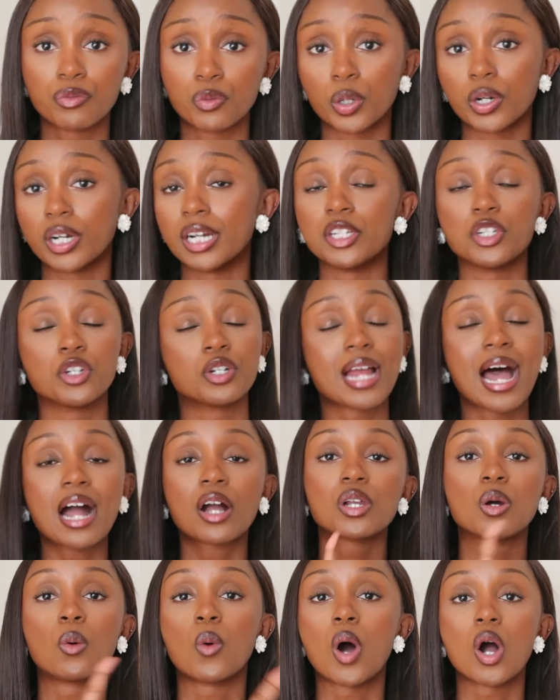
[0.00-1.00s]
foreign. You're
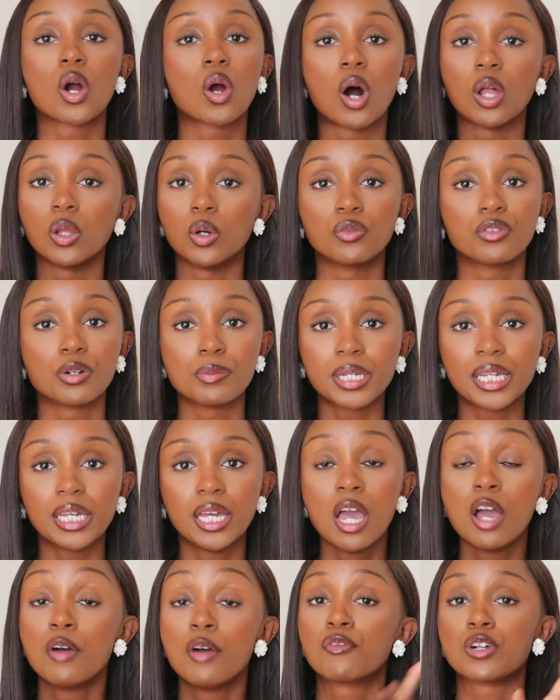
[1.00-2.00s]
not gonna walk all over
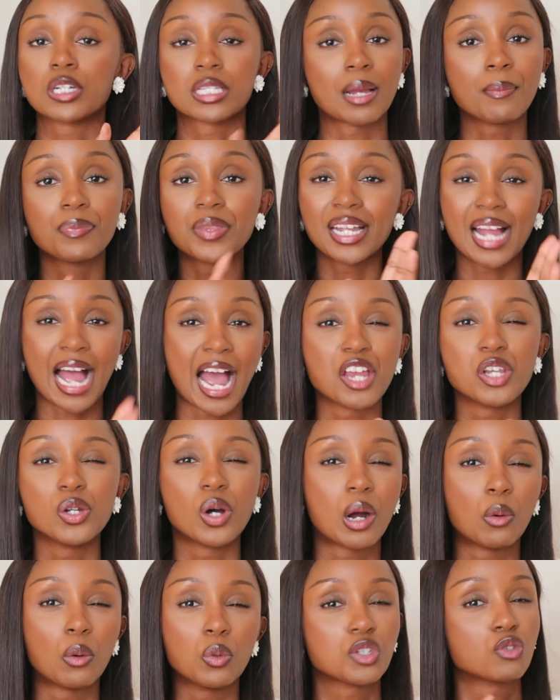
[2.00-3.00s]
me for something I
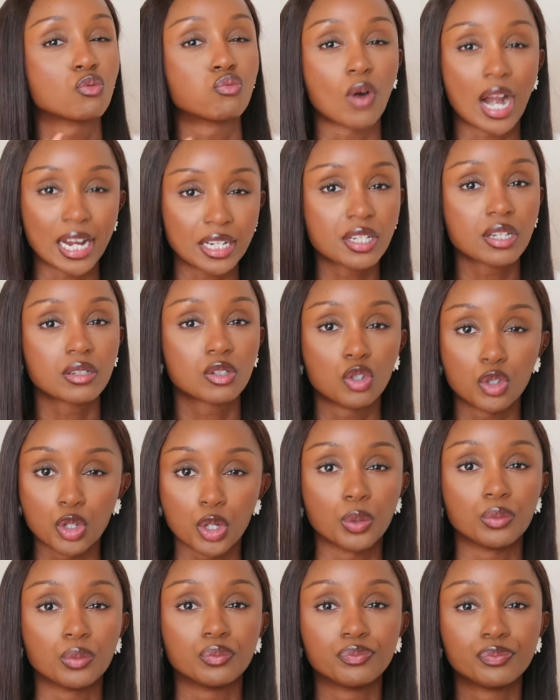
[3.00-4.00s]
know I was right to
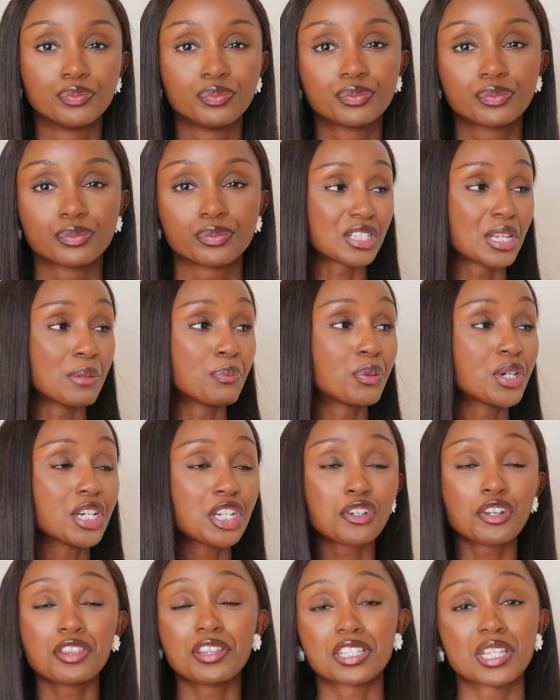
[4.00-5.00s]
do. Because I'm pretty
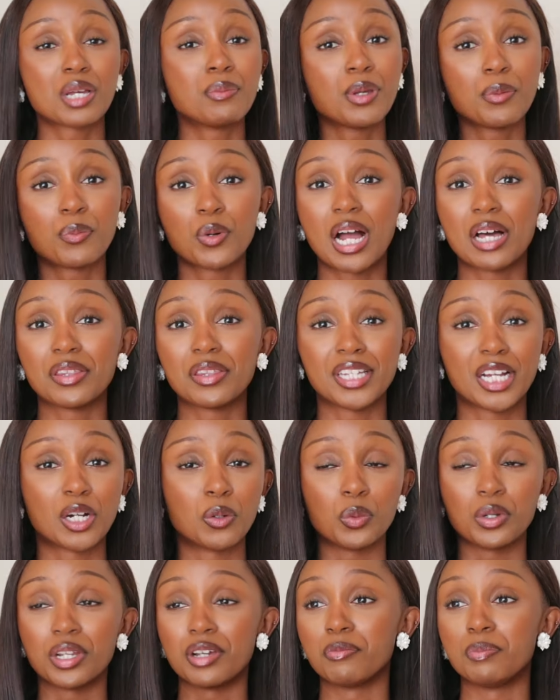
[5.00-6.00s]
sure that some people out
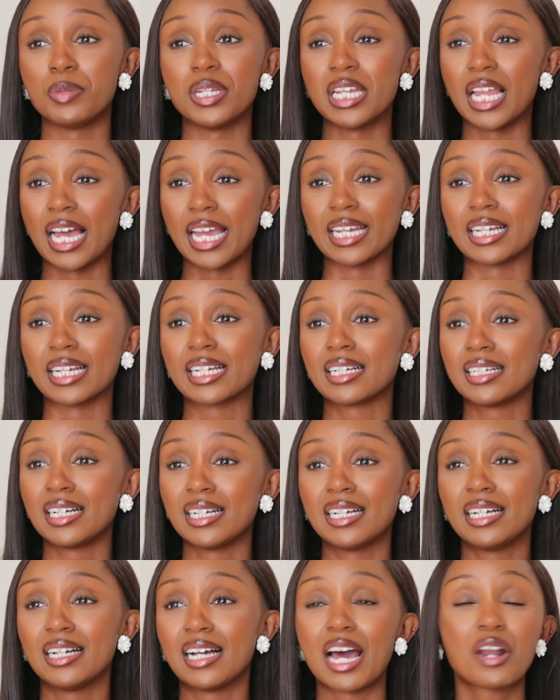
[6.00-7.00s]
there would have been like,
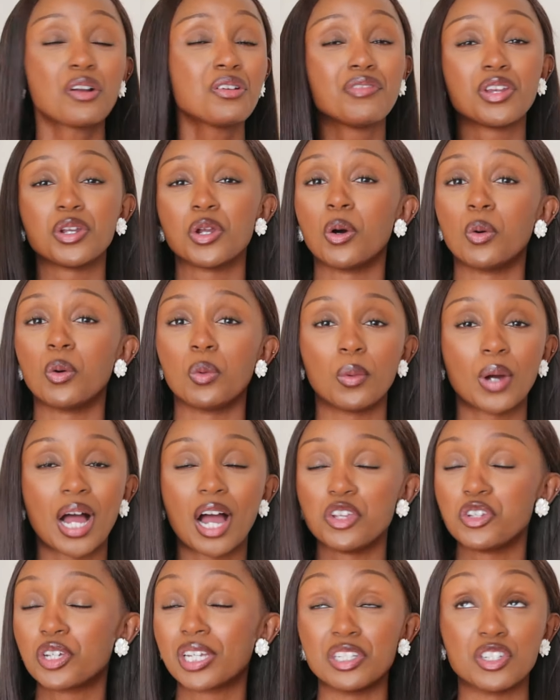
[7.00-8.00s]
I don't even know
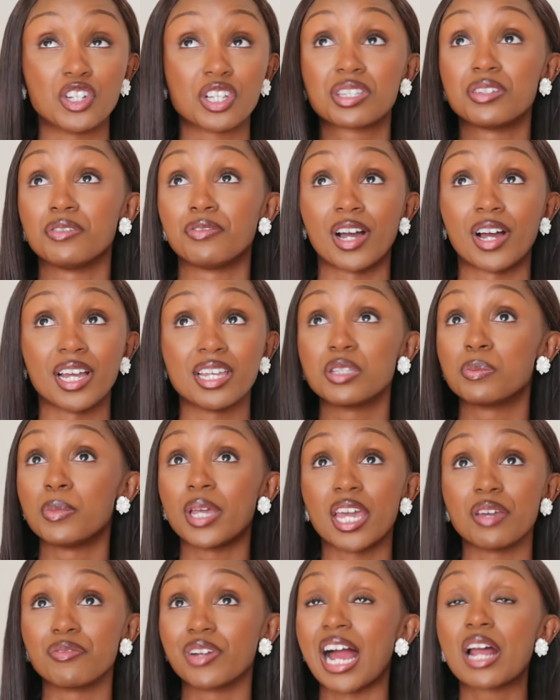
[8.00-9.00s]
how you can justify his
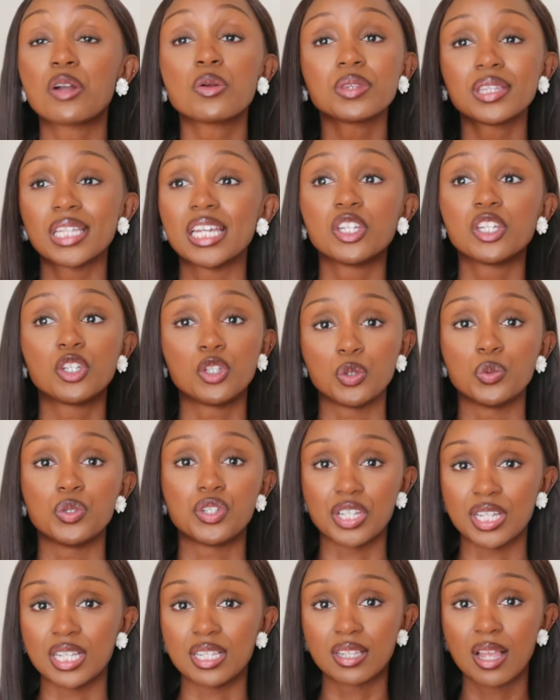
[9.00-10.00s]
behavior. I don't think
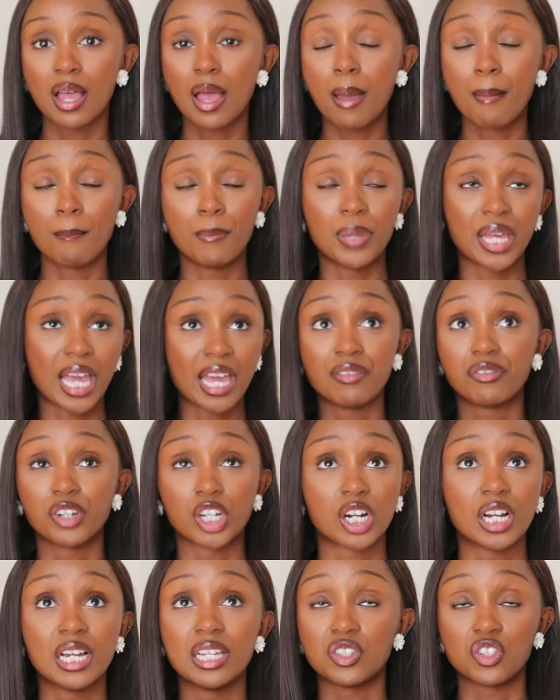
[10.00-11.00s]
Yuji's
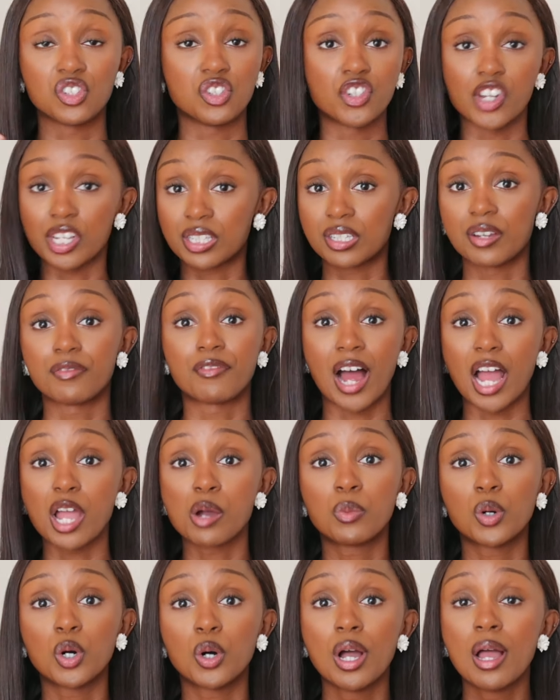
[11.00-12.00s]
behavior is
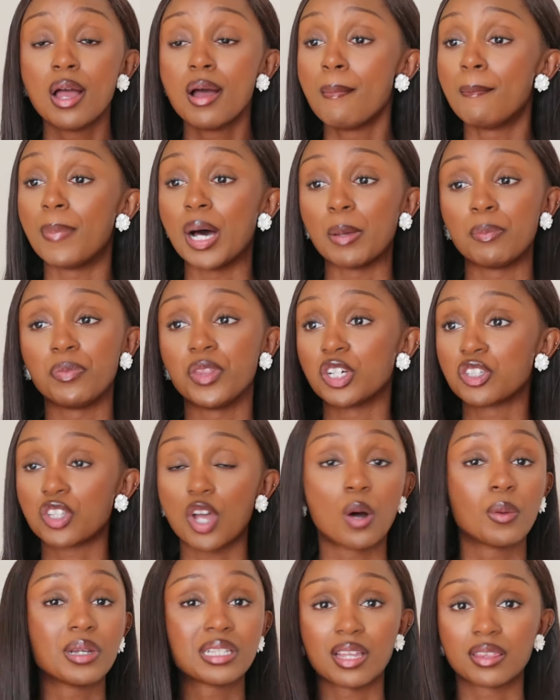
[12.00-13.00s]
justifiable, but there's
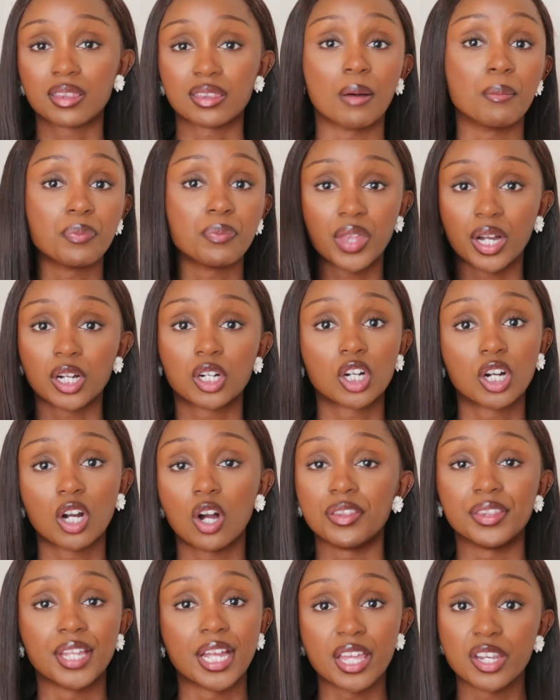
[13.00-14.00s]
always a thumb thugger
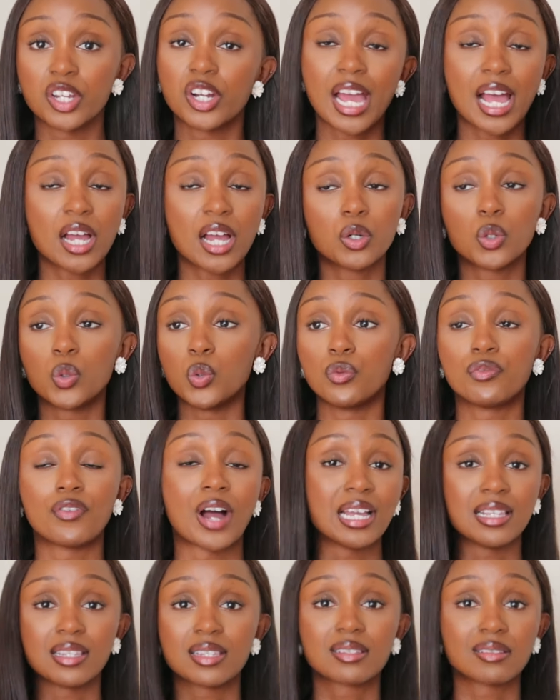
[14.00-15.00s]
on the internet who
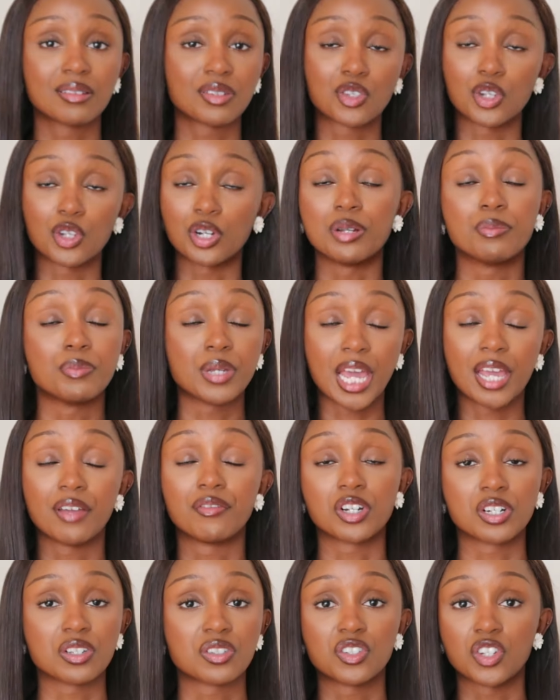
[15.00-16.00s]
finds certain
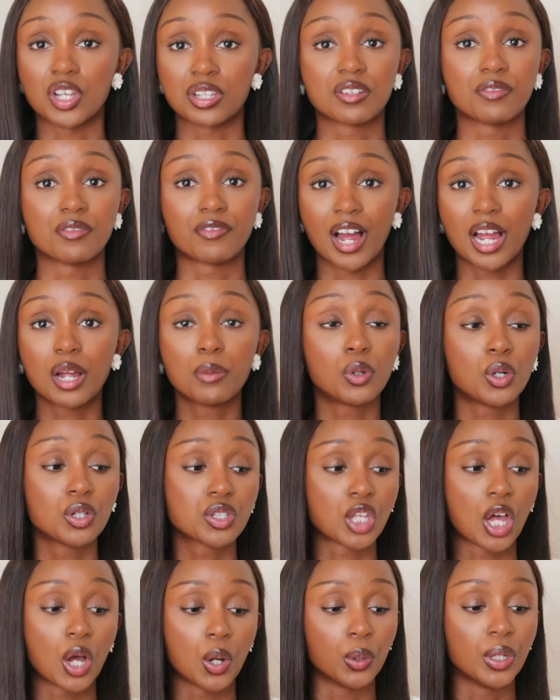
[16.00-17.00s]
behaviors justifiable.
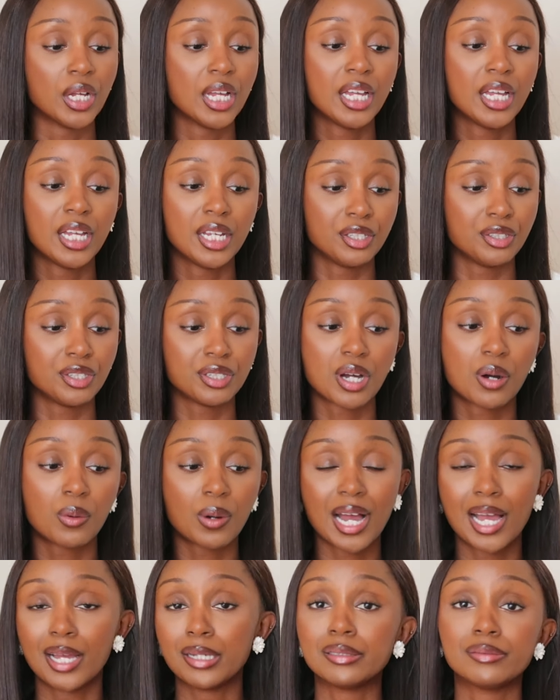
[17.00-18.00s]
So you know
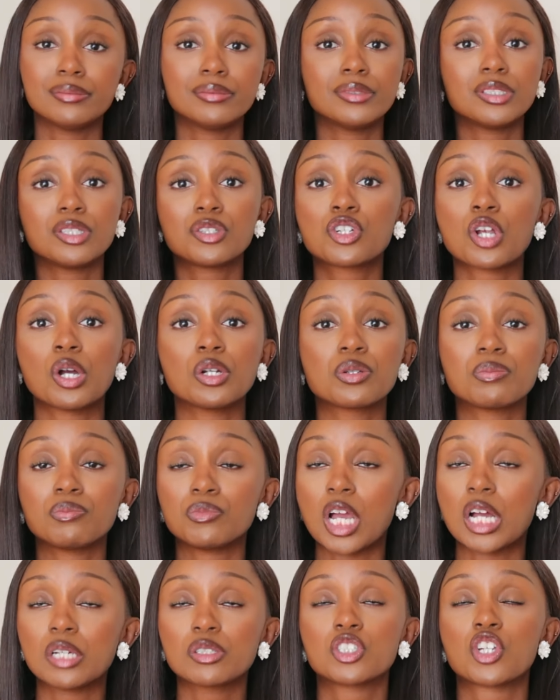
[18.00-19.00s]
what,
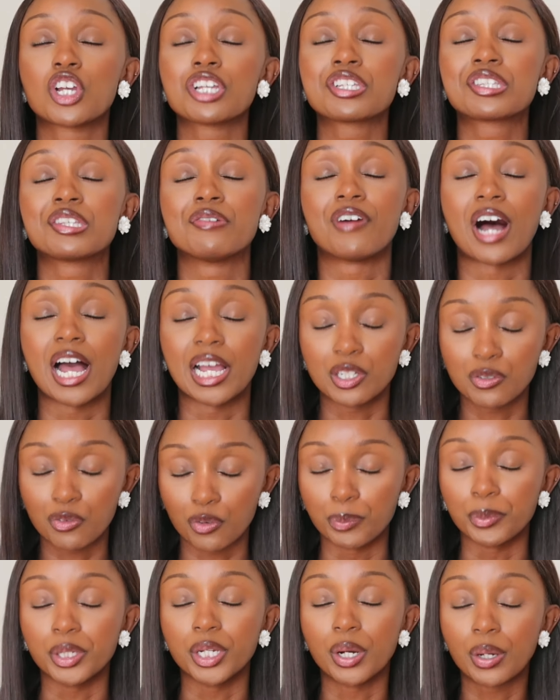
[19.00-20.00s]
justify it
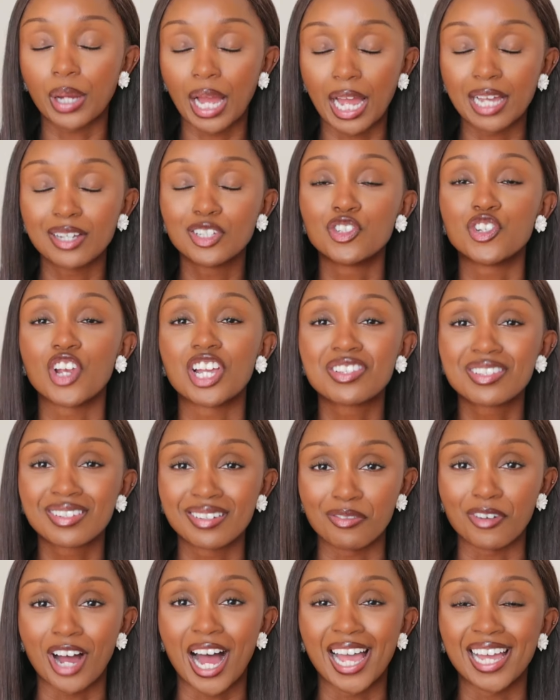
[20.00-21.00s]
for me, okay?
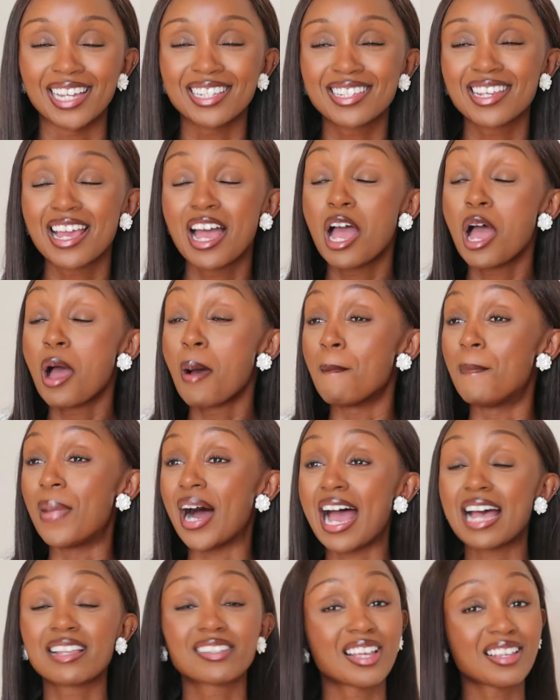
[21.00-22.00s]
Justify it.
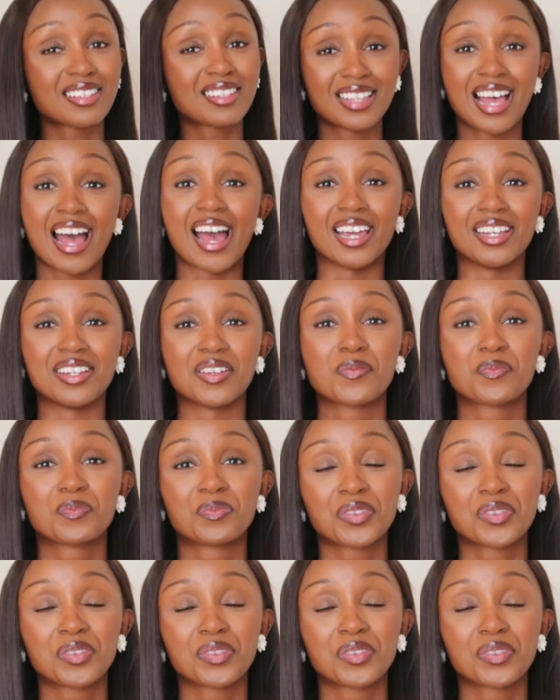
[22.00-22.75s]
But as I said,